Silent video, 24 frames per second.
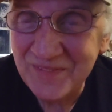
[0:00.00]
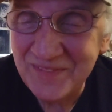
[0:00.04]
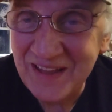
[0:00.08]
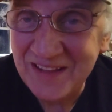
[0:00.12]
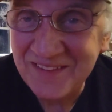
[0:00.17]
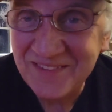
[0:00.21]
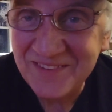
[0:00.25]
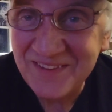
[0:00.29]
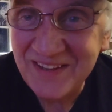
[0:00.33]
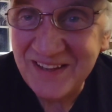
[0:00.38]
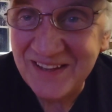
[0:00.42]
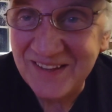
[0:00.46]

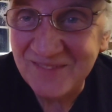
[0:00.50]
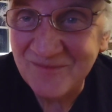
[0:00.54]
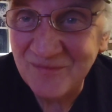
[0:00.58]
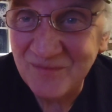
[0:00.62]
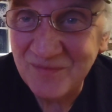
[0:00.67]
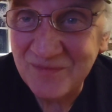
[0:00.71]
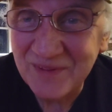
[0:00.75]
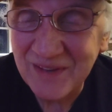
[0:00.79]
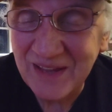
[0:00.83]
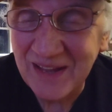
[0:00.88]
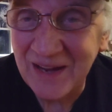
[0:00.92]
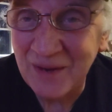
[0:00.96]
That's it.
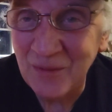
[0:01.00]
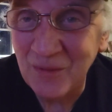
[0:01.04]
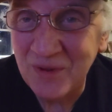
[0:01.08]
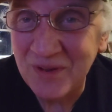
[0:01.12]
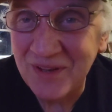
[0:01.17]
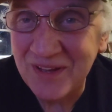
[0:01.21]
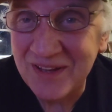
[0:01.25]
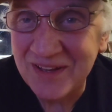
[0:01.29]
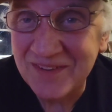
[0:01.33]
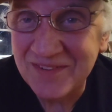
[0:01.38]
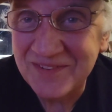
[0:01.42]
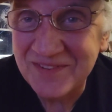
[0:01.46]
I
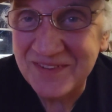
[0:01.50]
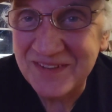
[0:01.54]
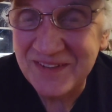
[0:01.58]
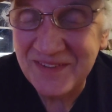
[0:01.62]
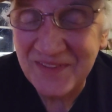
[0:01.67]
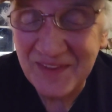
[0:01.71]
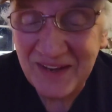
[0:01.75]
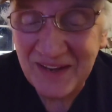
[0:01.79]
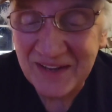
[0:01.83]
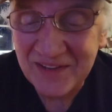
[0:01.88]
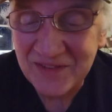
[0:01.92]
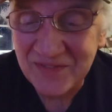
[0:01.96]
will see you
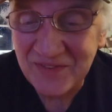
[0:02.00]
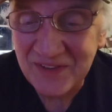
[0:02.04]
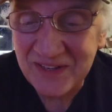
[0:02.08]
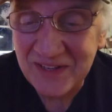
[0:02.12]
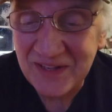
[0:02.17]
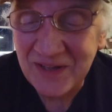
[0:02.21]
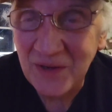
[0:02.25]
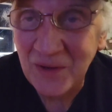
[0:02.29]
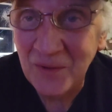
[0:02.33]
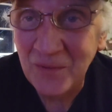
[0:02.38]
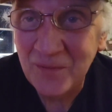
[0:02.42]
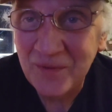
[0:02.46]
in the next
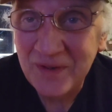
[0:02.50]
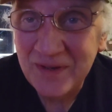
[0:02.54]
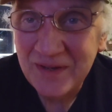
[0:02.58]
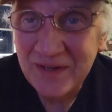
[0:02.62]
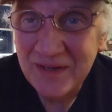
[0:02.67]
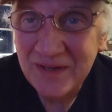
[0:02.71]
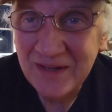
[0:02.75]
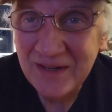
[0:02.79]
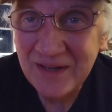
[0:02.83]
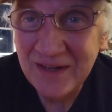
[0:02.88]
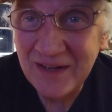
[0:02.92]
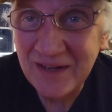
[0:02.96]
video.
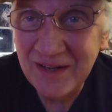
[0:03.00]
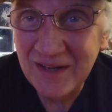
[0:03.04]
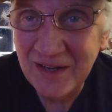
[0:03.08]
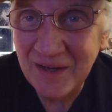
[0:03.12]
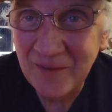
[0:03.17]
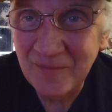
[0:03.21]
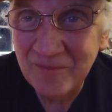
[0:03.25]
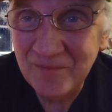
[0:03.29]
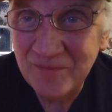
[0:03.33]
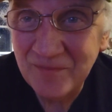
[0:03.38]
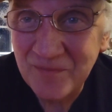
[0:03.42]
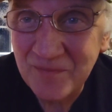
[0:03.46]

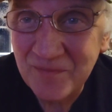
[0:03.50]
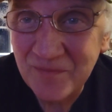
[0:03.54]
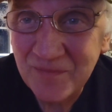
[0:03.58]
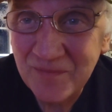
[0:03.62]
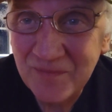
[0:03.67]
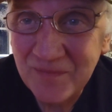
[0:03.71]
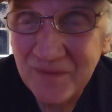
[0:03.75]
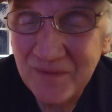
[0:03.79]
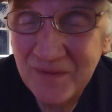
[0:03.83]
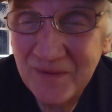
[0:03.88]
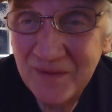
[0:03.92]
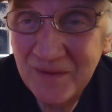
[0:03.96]
I'm
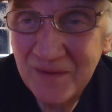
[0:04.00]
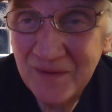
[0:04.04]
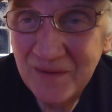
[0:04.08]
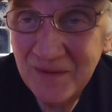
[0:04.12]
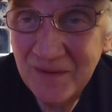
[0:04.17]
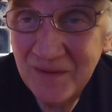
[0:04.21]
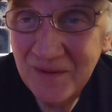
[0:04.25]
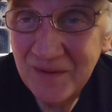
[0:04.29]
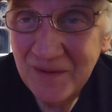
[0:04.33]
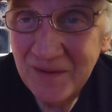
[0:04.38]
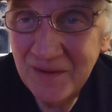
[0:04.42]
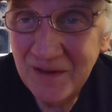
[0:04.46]

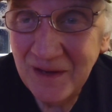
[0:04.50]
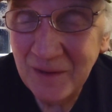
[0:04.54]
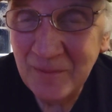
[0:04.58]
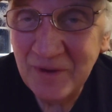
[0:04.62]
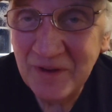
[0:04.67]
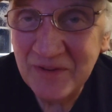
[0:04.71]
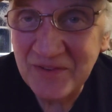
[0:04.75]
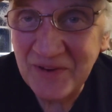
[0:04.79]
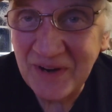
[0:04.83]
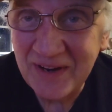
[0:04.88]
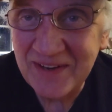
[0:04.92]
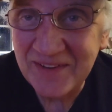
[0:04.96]

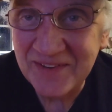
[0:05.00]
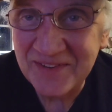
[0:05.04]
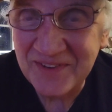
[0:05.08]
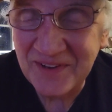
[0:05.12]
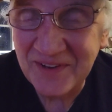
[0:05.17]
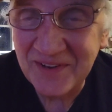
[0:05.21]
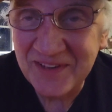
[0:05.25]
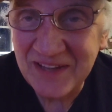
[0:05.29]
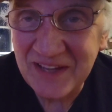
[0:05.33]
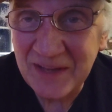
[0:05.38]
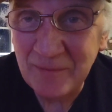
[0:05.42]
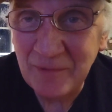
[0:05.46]
going to try to
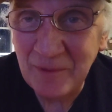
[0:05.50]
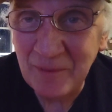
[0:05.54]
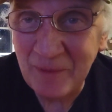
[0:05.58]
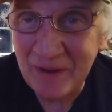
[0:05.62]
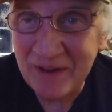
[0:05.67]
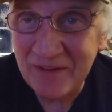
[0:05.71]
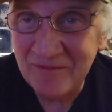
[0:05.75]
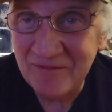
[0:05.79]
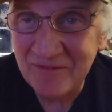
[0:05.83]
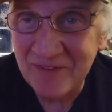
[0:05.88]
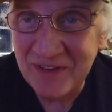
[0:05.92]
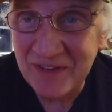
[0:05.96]
start keeping
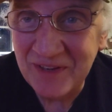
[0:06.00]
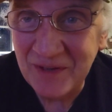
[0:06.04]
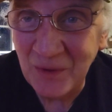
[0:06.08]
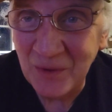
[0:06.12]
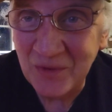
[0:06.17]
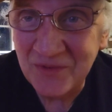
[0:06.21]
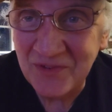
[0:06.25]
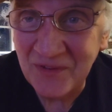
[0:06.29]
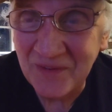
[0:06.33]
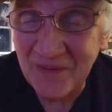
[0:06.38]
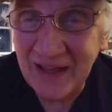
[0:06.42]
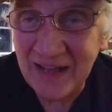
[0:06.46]
my
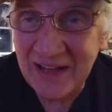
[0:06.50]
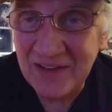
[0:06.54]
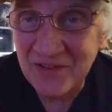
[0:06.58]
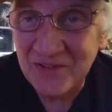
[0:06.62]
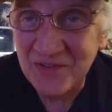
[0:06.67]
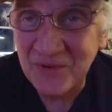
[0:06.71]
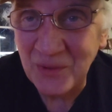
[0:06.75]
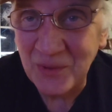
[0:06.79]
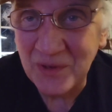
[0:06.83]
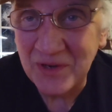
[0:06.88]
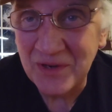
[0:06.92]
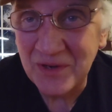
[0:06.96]
videos a lot
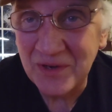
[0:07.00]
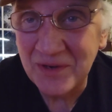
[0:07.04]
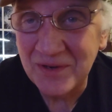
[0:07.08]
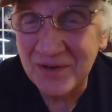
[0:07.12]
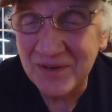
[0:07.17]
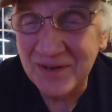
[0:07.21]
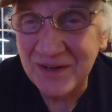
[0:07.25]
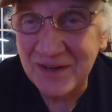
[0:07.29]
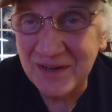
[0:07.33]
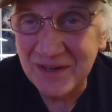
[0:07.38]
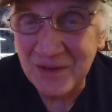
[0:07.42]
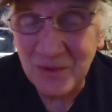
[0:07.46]

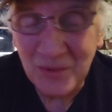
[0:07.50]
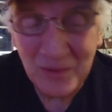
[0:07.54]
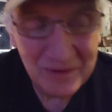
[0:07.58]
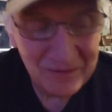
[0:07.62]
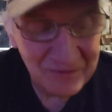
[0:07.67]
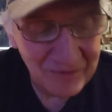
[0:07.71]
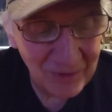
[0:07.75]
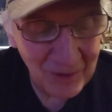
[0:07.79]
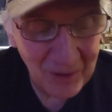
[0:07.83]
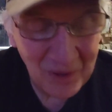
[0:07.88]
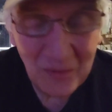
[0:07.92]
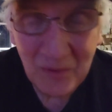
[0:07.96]
shorter
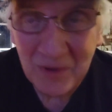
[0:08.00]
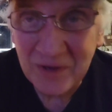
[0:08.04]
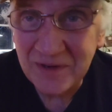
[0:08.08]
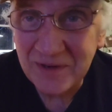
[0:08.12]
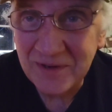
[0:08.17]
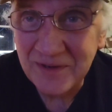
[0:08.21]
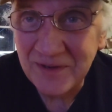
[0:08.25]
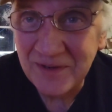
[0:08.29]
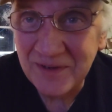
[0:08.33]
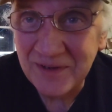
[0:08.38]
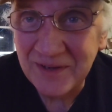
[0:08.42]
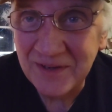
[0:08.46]
going
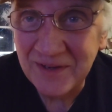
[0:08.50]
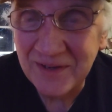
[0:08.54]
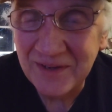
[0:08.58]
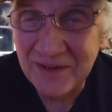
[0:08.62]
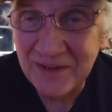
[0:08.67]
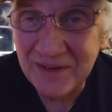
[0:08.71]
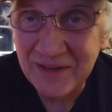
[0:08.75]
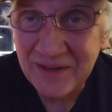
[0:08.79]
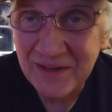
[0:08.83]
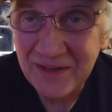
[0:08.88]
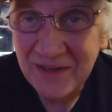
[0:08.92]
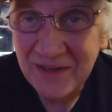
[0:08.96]
forward. And